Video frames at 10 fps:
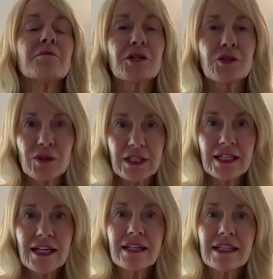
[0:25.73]

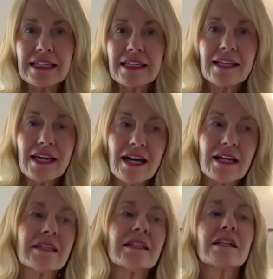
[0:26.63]
Purina
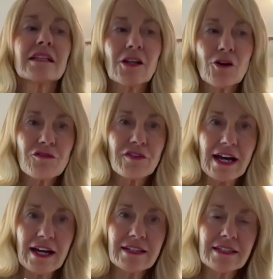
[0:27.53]
EN low
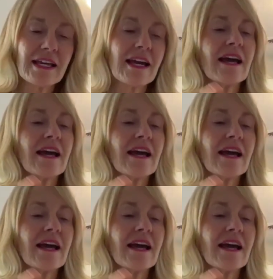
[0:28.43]
fat.